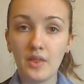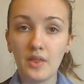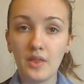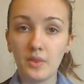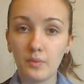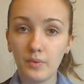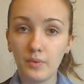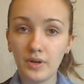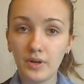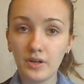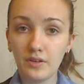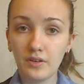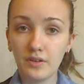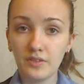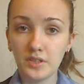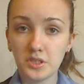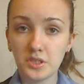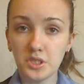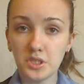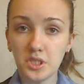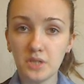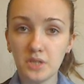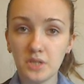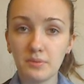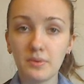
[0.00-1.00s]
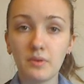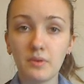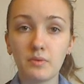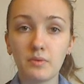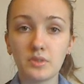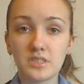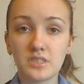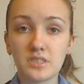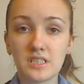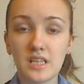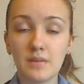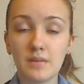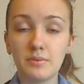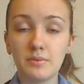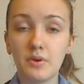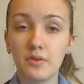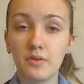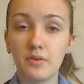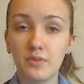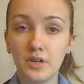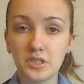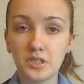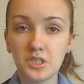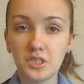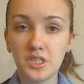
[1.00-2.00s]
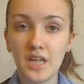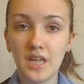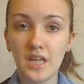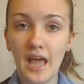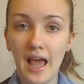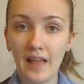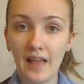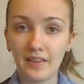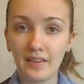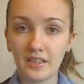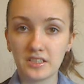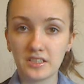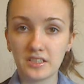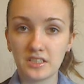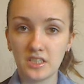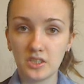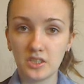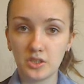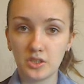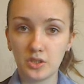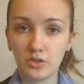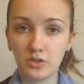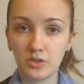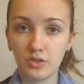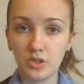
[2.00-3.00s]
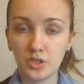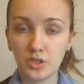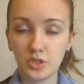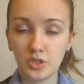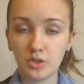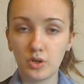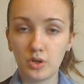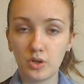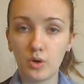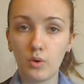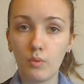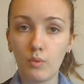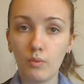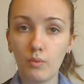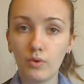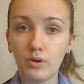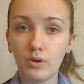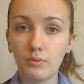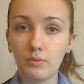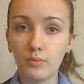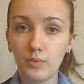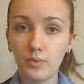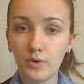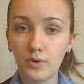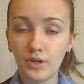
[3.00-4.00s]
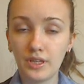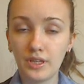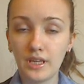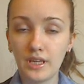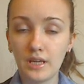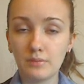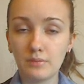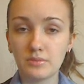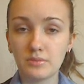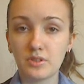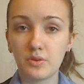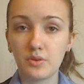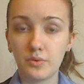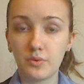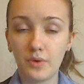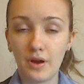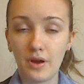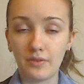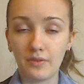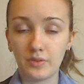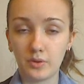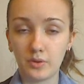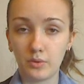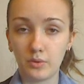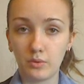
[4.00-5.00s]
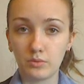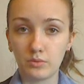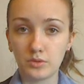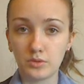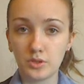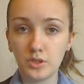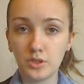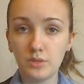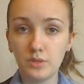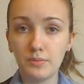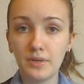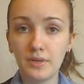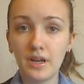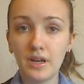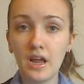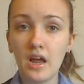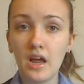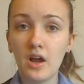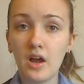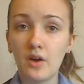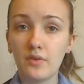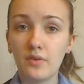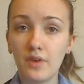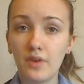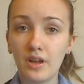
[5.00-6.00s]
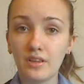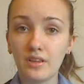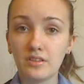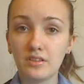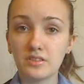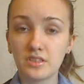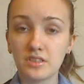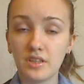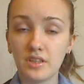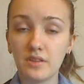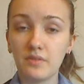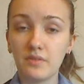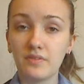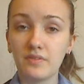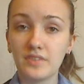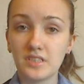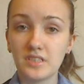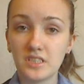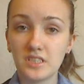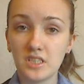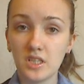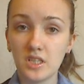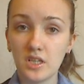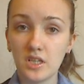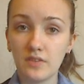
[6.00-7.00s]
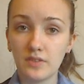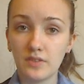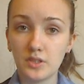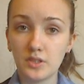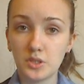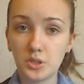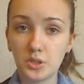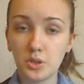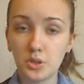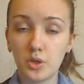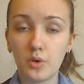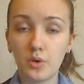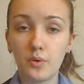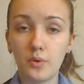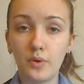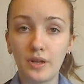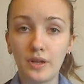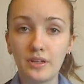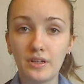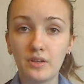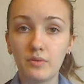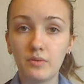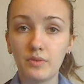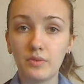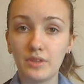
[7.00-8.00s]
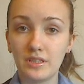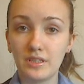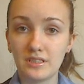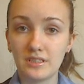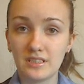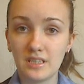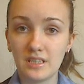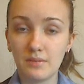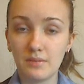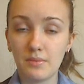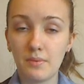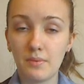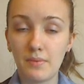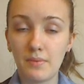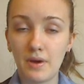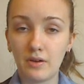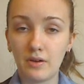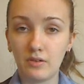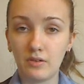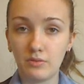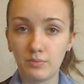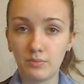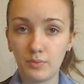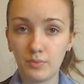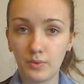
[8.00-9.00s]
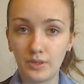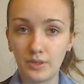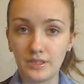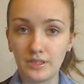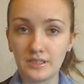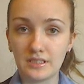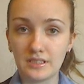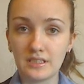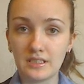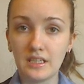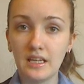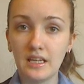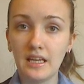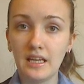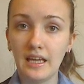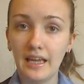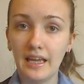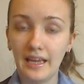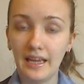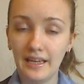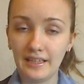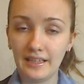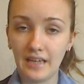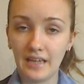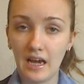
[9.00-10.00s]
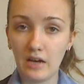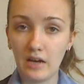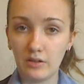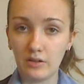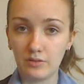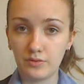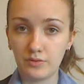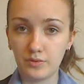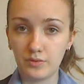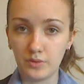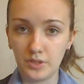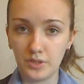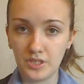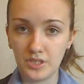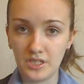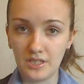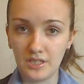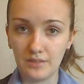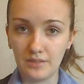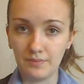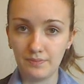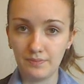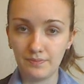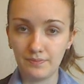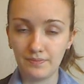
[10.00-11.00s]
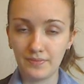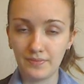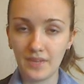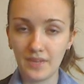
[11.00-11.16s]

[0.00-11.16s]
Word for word: The winner of the tournament was named Russian Alexander Grischuk who won more games throughout the whole tournament rather than Vasily Ivanchuk who ended with the same amount of points, 8 out of 14.